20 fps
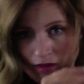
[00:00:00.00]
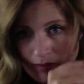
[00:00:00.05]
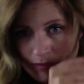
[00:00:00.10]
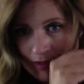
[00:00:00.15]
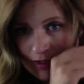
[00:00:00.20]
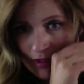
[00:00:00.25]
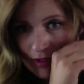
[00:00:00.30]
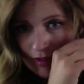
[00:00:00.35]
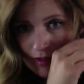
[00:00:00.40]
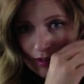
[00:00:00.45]

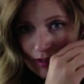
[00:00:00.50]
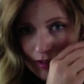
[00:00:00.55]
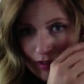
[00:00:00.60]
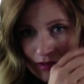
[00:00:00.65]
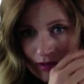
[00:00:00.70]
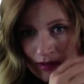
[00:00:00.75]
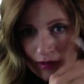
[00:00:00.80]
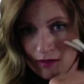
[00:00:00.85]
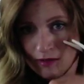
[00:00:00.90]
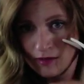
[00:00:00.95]
clip
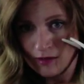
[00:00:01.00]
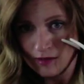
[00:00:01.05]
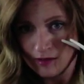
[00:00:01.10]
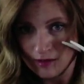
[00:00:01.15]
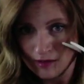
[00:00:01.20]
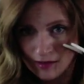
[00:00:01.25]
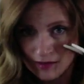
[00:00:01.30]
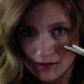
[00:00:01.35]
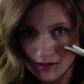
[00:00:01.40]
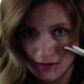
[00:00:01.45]
it
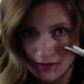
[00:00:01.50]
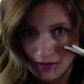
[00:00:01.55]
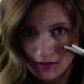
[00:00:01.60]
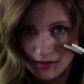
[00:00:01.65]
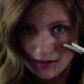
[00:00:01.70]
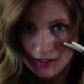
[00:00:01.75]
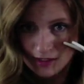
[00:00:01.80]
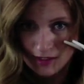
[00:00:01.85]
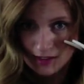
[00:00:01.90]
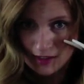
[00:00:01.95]
so
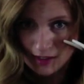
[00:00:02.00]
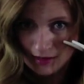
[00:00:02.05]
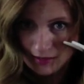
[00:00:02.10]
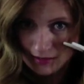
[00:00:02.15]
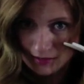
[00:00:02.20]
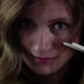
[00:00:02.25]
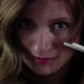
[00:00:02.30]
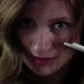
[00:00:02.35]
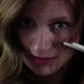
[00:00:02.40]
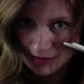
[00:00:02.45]
that it stays
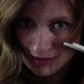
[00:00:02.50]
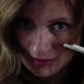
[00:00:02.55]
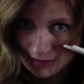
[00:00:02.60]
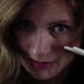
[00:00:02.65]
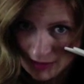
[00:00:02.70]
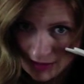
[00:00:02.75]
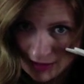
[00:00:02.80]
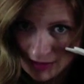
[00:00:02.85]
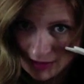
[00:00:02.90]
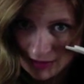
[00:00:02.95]
out of the way in
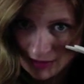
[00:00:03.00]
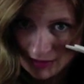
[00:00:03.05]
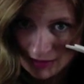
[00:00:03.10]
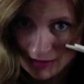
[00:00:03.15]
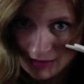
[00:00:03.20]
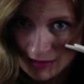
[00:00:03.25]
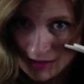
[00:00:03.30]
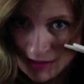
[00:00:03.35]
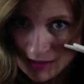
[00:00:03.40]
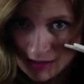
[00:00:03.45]
the back.
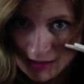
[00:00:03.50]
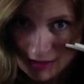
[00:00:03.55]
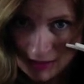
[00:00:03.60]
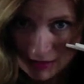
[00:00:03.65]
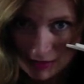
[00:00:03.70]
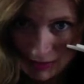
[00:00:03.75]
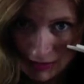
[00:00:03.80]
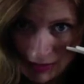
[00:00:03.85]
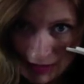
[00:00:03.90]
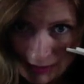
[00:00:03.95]

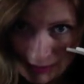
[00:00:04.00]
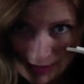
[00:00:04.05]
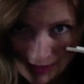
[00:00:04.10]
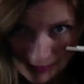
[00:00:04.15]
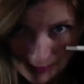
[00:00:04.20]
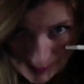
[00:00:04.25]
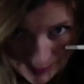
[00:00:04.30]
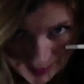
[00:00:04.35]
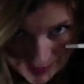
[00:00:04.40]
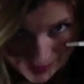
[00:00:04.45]
And then grab
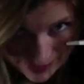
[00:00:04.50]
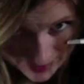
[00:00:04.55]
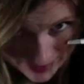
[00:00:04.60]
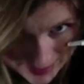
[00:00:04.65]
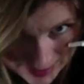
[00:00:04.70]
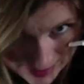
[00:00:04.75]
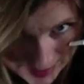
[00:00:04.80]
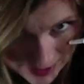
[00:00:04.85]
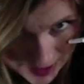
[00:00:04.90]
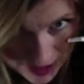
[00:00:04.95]
that
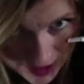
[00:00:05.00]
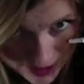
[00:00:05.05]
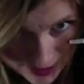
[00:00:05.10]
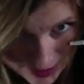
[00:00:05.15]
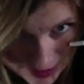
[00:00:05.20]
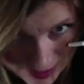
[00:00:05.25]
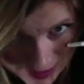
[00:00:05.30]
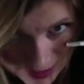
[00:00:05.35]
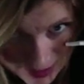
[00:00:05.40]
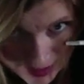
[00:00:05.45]
back
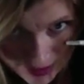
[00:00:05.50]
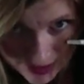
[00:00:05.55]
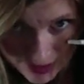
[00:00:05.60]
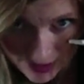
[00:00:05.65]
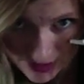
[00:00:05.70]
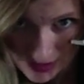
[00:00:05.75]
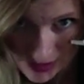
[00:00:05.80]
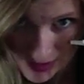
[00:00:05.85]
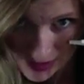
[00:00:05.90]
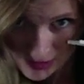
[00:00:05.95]
section
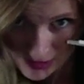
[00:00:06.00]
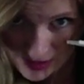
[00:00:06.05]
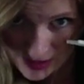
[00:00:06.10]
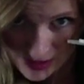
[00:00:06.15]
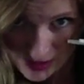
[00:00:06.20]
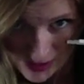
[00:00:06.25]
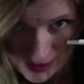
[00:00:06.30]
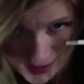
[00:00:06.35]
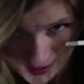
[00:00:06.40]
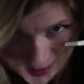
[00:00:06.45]
that you just
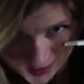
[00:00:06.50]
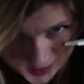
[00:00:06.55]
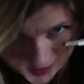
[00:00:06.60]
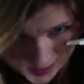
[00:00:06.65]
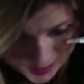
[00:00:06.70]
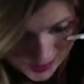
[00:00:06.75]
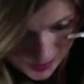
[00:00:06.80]
created